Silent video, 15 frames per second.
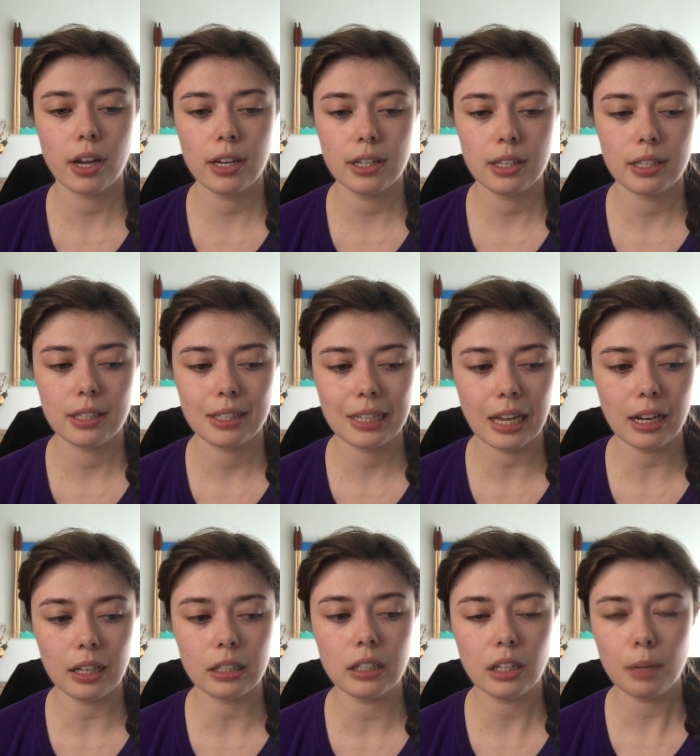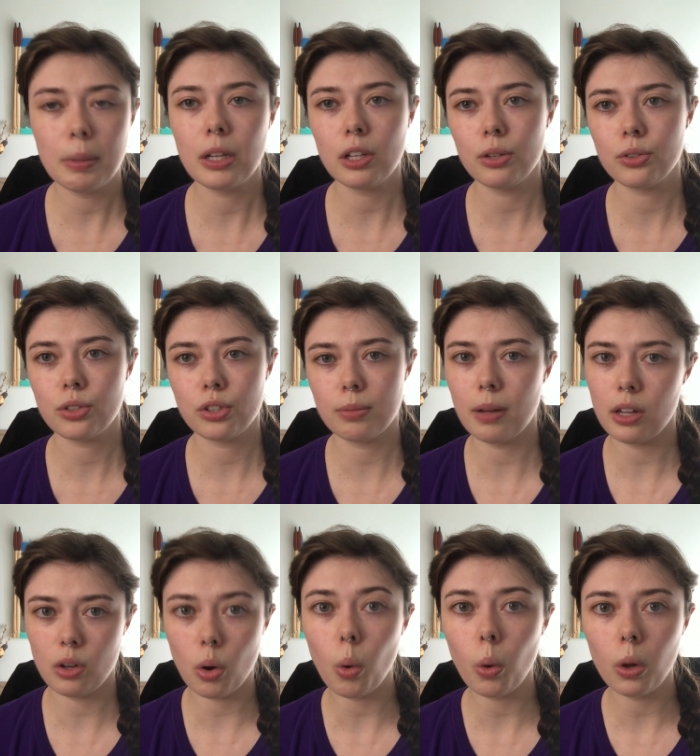to get a little bit closer to my
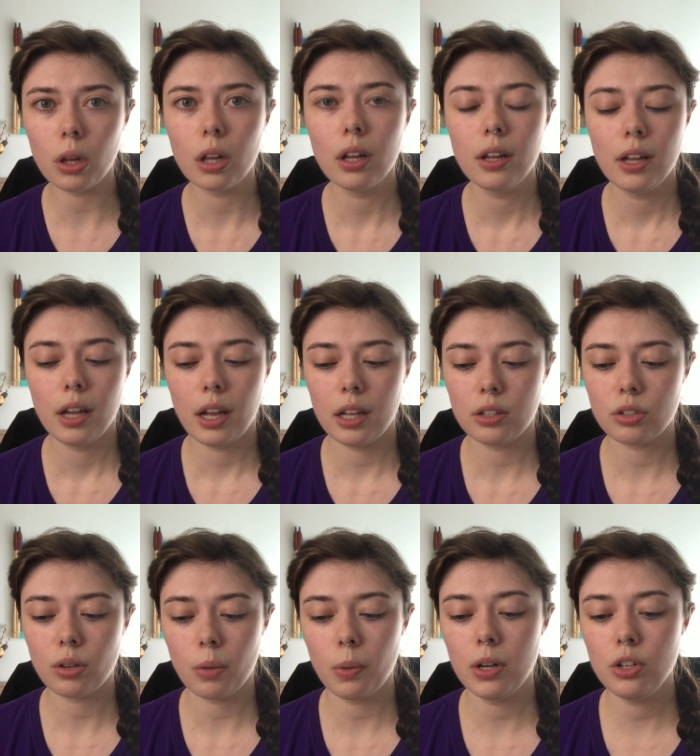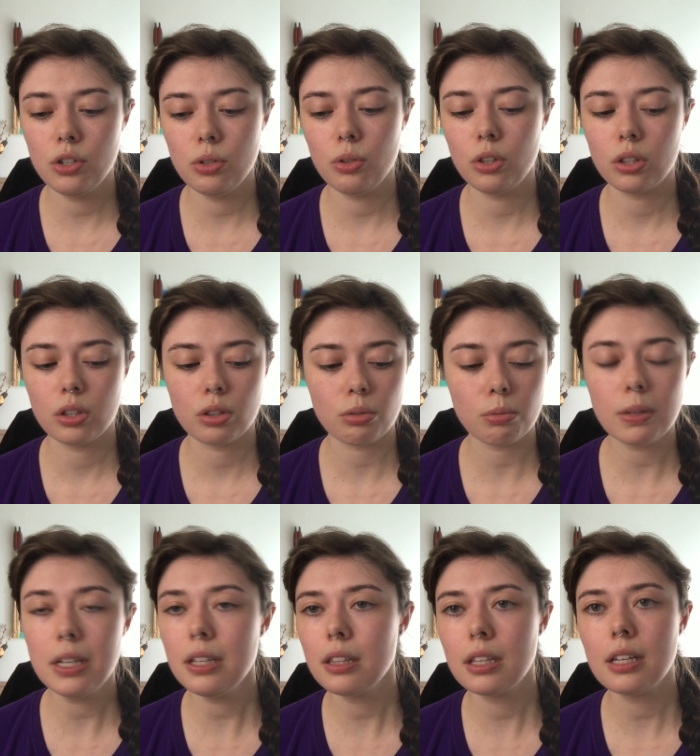goal. And so I want to do
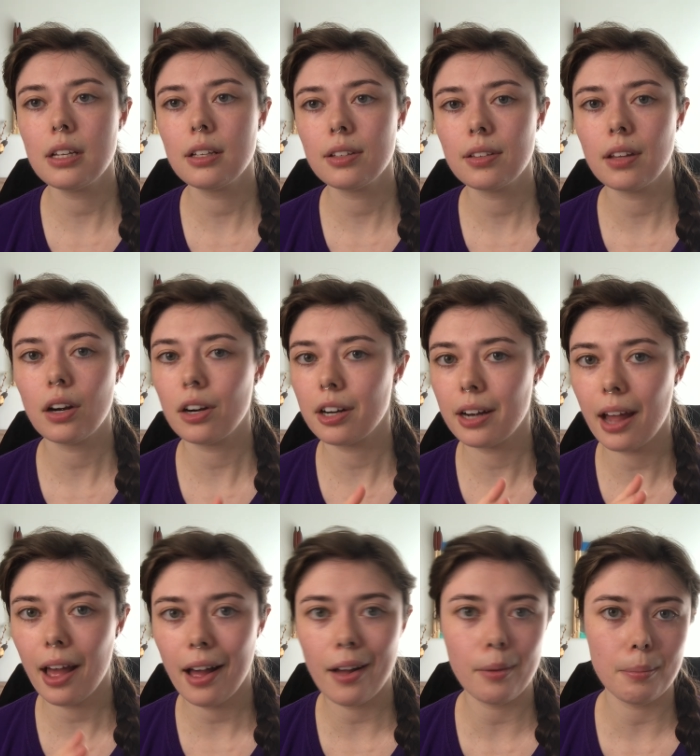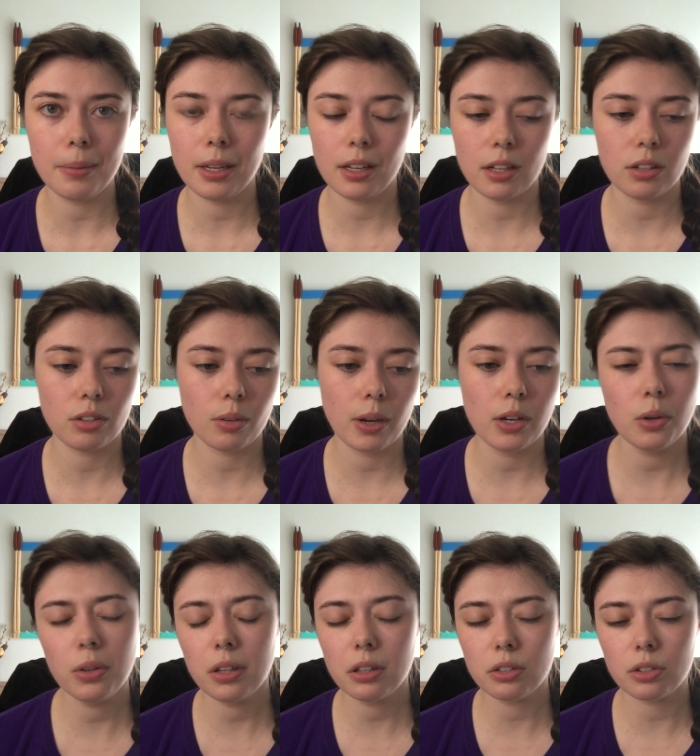3 things that are going to help me. And so I know
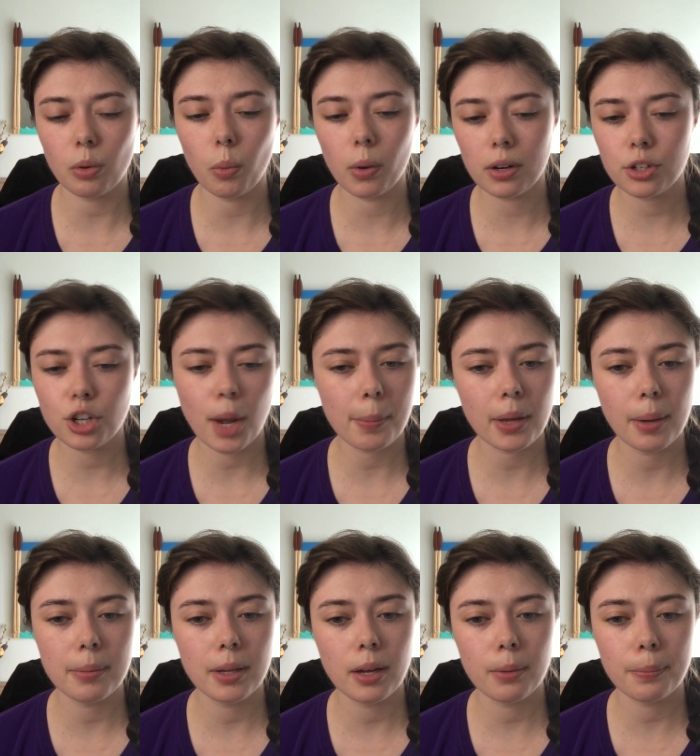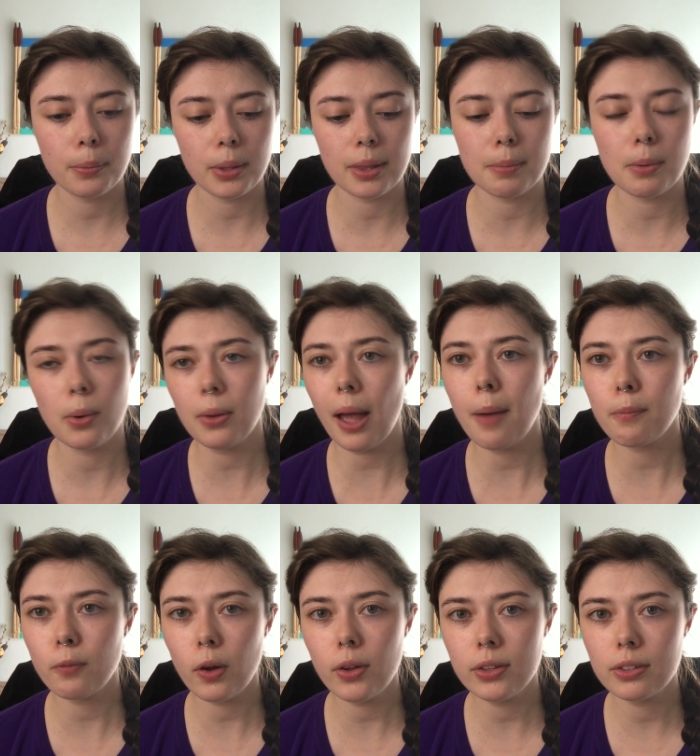that there's a workshop coming up with the mocap
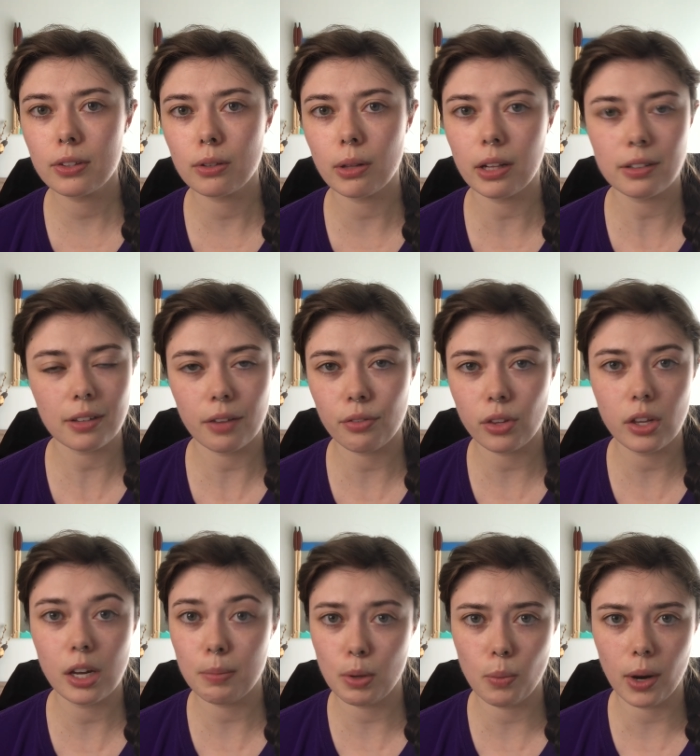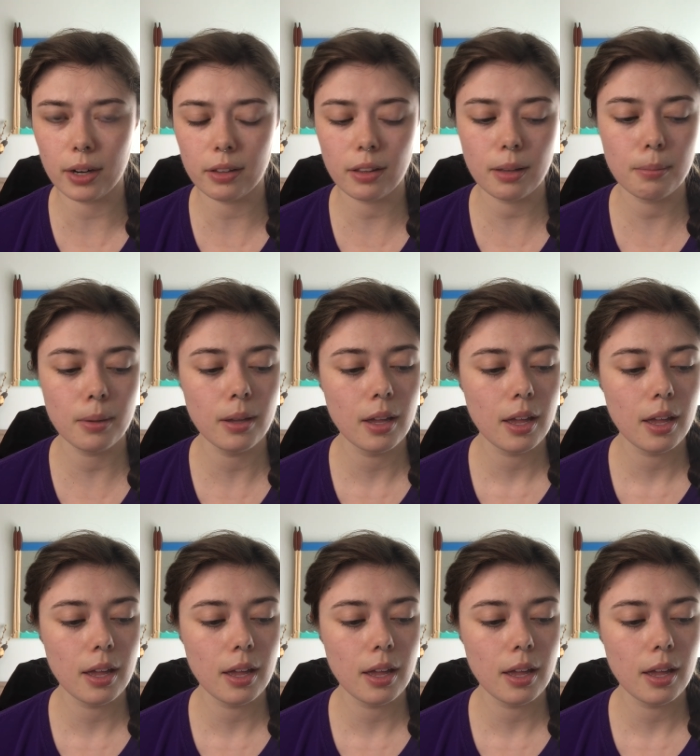vaults, so that's definitely going to be one of them.